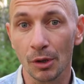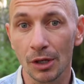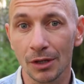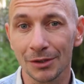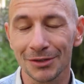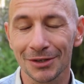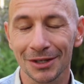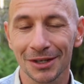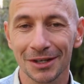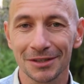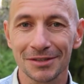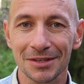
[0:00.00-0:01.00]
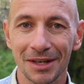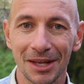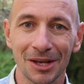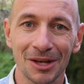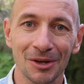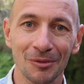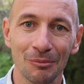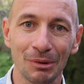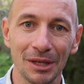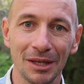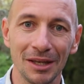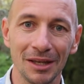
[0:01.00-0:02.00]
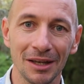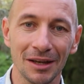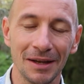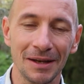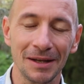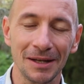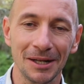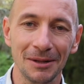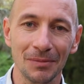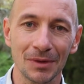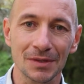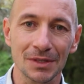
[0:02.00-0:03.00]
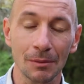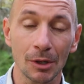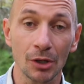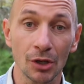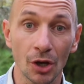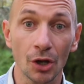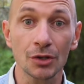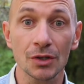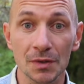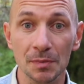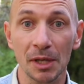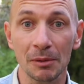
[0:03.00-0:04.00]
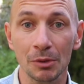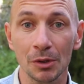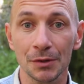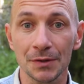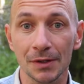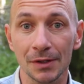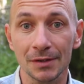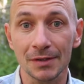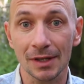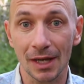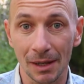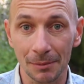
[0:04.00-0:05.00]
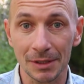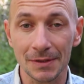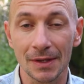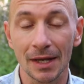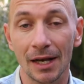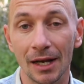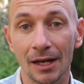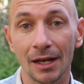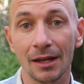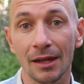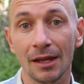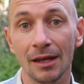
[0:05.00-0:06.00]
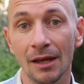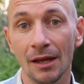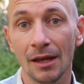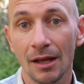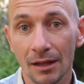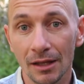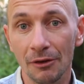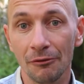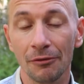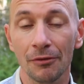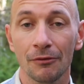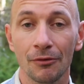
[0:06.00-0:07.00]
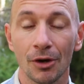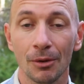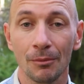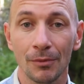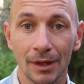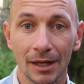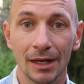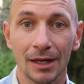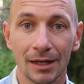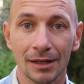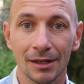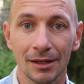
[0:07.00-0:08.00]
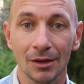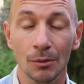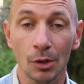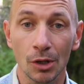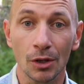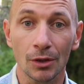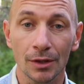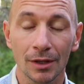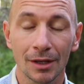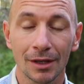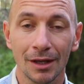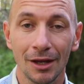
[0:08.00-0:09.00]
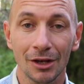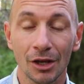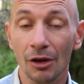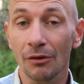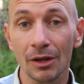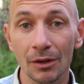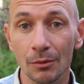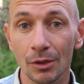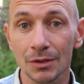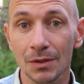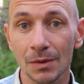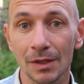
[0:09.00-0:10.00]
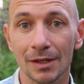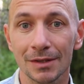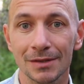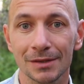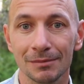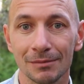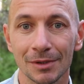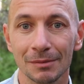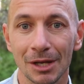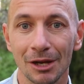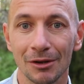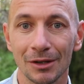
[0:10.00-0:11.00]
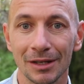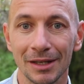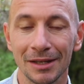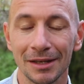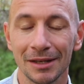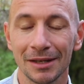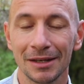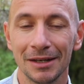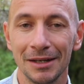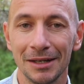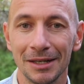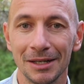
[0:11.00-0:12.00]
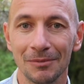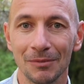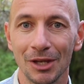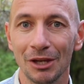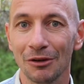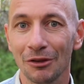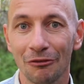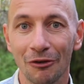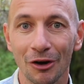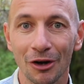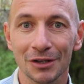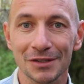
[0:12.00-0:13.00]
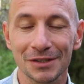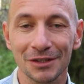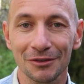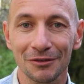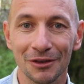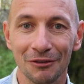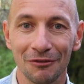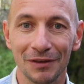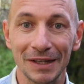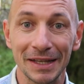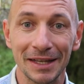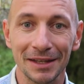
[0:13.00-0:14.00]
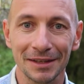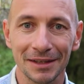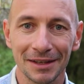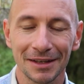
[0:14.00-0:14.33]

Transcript: world to now being someone who coaches people to come into their heart and then live from their heart in the world. And I go around the world doing this. I'm currently here in the forest of Finland,